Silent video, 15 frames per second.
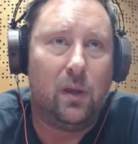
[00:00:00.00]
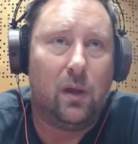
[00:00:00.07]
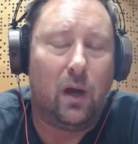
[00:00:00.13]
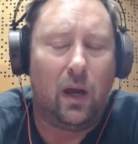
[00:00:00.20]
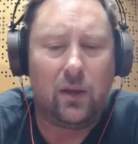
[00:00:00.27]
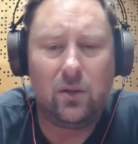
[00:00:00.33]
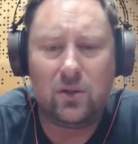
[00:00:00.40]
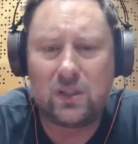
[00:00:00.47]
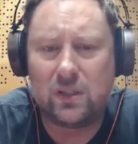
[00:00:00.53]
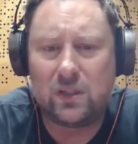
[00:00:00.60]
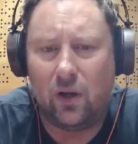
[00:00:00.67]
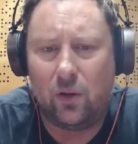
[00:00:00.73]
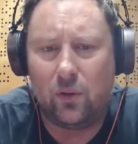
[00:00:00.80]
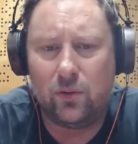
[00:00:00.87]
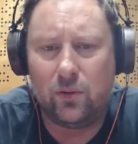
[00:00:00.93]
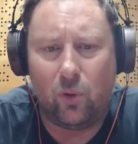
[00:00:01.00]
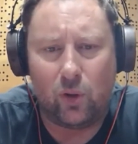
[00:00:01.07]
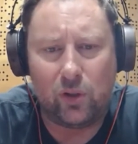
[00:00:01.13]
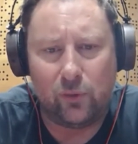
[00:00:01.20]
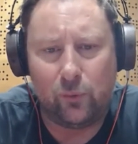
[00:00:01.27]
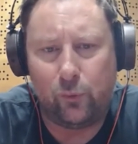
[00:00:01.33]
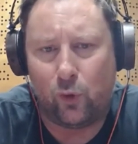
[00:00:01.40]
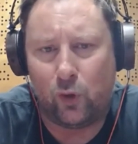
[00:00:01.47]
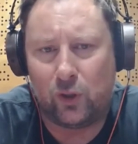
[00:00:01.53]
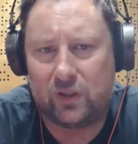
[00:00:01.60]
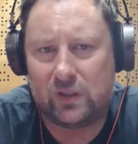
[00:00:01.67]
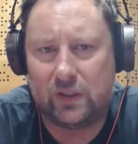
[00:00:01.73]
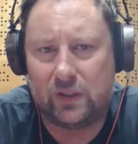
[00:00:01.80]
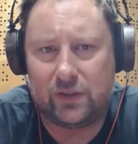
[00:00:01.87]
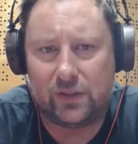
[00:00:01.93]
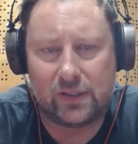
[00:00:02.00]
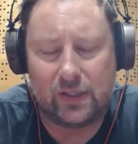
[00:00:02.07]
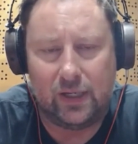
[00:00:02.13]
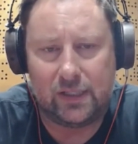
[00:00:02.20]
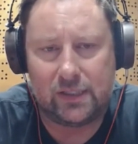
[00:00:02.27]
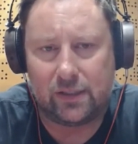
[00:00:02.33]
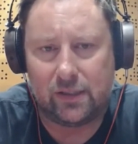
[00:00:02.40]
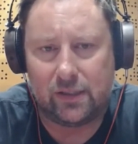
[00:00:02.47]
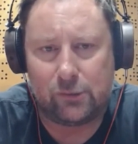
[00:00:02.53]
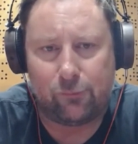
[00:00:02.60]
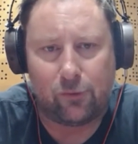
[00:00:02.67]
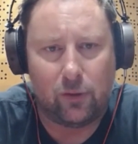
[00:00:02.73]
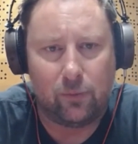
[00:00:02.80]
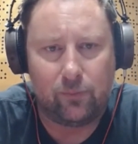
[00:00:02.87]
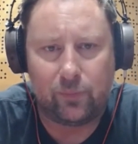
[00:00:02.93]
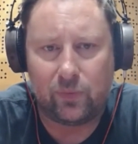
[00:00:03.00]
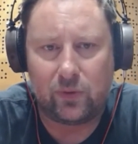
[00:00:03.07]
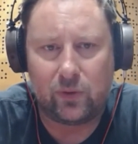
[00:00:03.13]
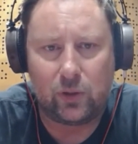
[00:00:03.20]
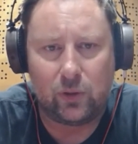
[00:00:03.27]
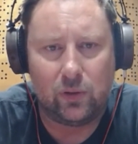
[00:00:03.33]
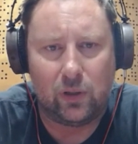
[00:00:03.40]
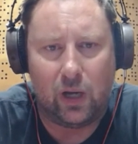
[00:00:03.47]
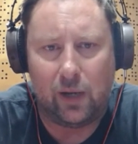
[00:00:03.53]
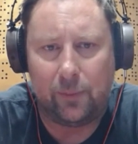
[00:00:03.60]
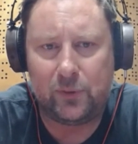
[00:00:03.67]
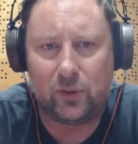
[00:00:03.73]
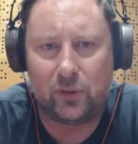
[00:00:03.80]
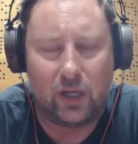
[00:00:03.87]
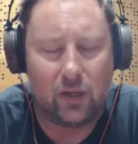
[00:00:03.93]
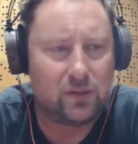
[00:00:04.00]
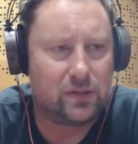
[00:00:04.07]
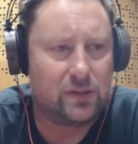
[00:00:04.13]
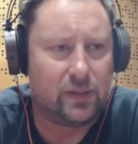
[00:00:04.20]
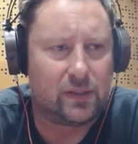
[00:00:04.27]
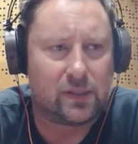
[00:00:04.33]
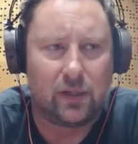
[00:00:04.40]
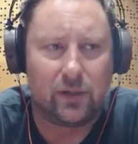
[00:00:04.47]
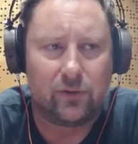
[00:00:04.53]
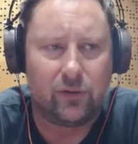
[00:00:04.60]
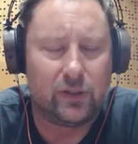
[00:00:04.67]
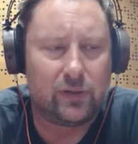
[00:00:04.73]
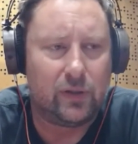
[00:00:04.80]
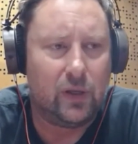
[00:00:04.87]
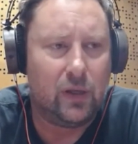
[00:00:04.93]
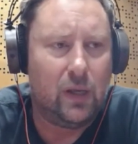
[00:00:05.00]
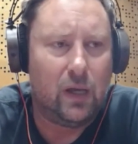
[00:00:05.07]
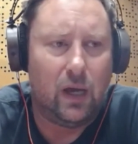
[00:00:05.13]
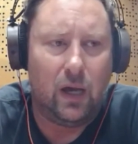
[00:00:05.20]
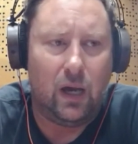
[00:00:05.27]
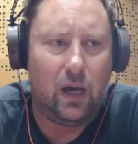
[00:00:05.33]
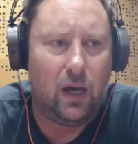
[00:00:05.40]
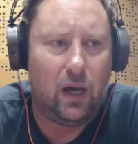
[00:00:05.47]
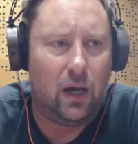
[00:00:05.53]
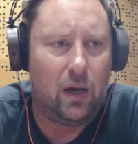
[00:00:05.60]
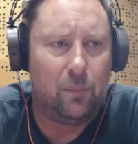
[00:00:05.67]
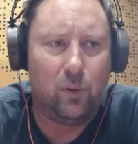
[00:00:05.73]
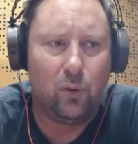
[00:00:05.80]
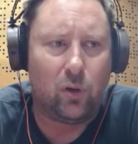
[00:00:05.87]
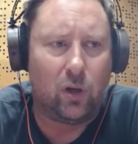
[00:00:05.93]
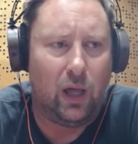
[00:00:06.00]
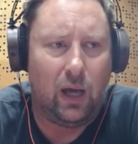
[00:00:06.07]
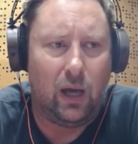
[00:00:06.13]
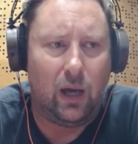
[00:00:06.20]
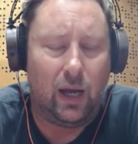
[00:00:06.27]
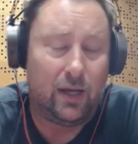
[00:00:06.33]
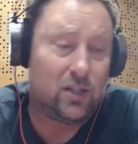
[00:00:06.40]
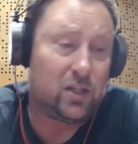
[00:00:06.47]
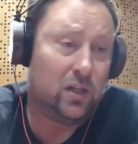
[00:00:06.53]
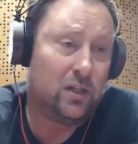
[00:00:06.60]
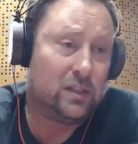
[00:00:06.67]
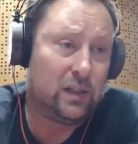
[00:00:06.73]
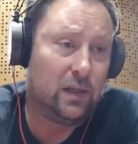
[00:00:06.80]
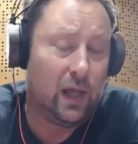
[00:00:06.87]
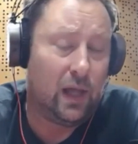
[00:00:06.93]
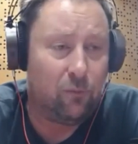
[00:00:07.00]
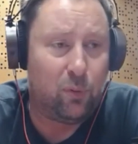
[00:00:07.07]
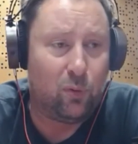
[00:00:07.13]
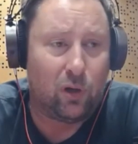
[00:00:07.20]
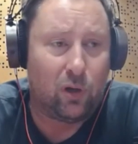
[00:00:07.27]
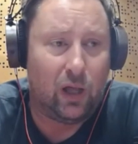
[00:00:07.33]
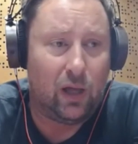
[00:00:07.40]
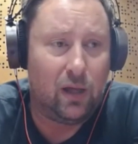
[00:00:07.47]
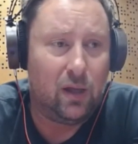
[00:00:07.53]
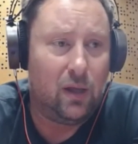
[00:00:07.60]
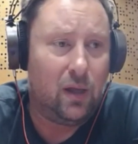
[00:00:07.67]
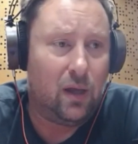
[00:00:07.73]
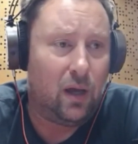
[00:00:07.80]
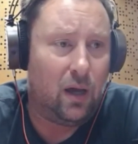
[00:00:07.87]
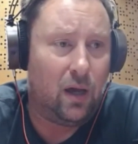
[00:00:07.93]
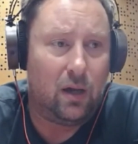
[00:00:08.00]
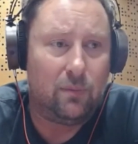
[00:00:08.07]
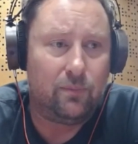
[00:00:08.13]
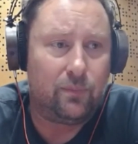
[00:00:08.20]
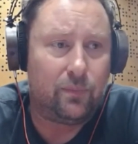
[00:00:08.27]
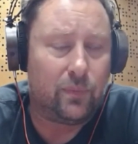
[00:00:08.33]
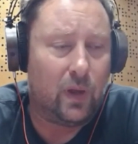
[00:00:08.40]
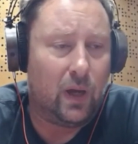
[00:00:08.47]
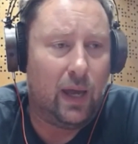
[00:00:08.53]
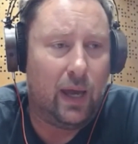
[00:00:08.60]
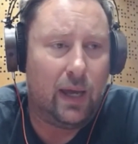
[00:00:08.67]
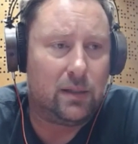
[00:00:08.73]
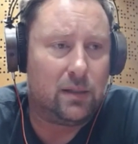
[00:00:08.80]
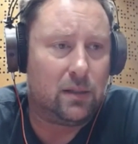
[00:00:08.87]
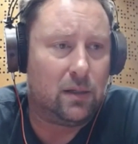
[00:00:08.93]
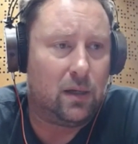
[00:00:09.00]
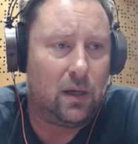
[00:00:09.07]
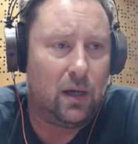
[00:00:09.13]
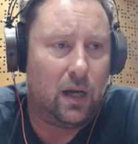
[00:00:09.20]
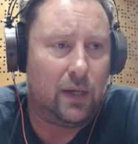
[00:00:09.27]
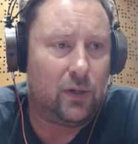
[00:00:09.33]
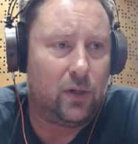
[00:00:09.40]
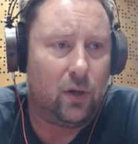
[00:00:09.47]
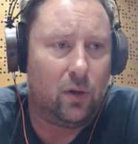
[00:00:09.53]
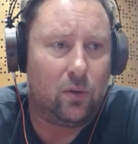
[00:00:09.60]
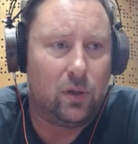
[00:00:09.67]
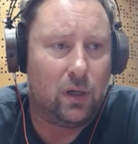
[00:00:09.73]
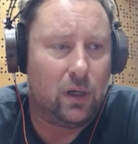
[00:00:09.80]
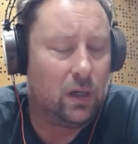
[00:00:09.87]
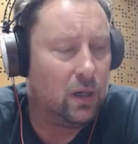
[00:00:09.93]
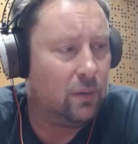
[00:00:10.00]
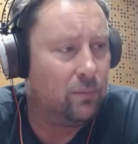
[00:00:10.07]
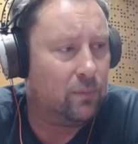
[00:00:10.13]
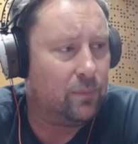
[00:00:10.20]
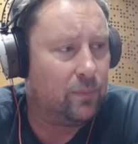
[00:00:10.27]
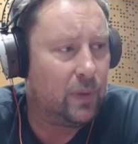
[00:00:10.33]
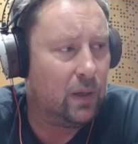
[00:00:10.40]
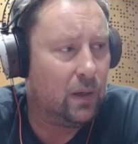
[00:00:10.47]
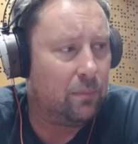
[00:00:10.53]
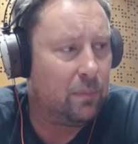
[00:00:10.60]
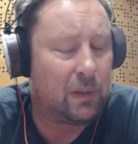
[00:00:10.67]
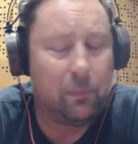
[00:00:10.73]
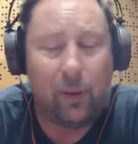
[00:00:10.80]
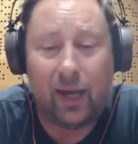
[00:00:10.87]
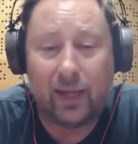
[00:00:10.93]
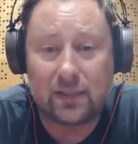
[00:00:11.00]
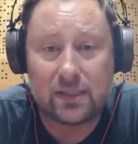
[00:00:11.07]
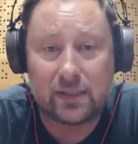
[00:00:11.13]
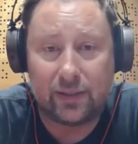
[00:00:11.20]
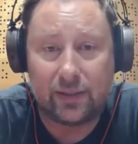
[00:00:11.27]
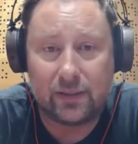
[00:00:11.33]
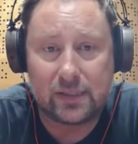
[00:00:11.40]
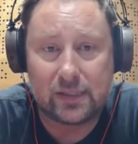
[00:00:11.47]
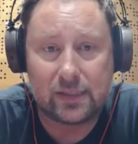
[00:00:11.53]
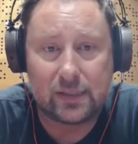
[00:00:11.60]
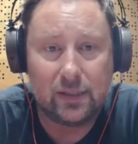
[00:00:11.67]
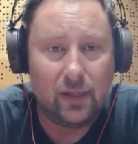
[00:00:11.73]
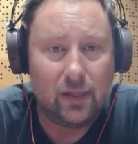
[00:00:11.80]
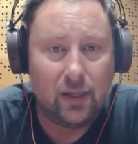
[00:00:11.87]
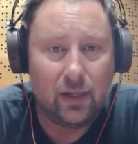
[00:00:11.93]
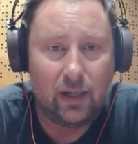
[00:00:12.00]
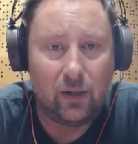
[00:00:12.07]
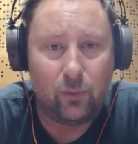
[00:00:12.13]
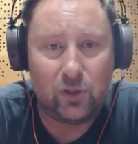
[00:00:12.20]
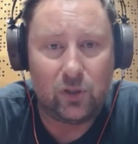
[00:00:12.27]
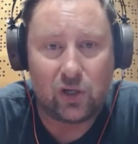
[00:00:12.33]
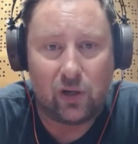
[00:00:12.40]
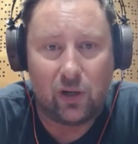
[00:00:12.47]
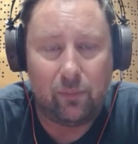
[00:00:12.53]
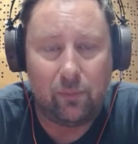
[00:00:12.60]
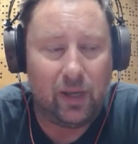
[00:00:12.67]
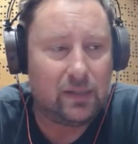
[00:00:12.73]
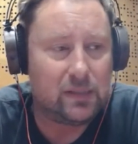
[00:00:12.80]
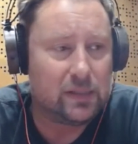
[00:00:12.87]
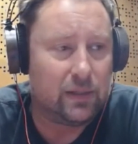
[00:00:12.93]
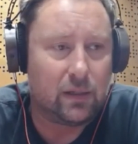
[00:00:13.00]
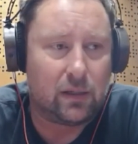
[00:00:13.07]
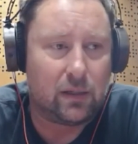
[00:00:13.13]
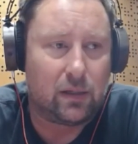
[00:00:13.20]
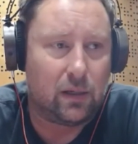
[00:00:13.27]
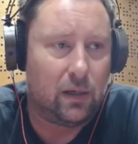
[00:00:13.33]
I used to own more than 40 synthesizers from ARP 2600, Buchla. I actually still have Buchla. I had I don't know, Macbeth synths, which are amazing.